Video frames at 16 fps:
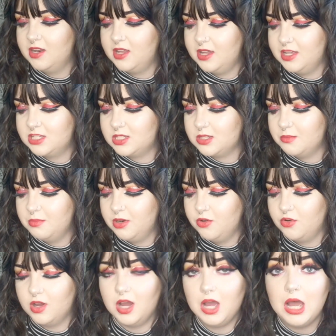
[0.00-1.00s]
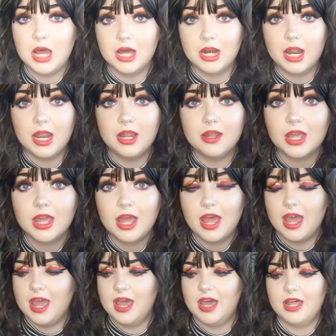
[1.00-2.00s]
It's Manuka Honey
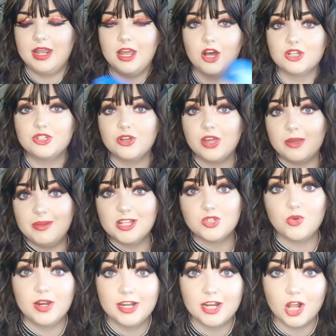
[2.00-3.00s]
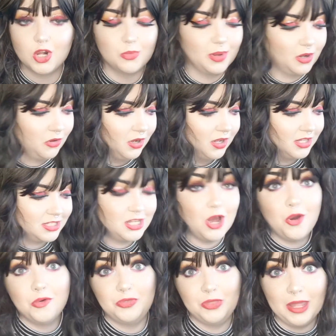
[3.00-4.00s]
and he also gave me a $20 bill.
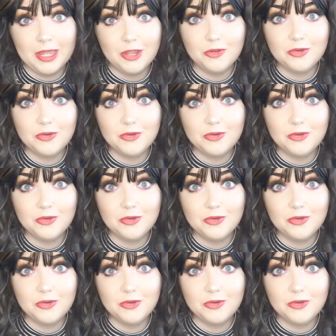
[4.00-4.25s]
So thank you,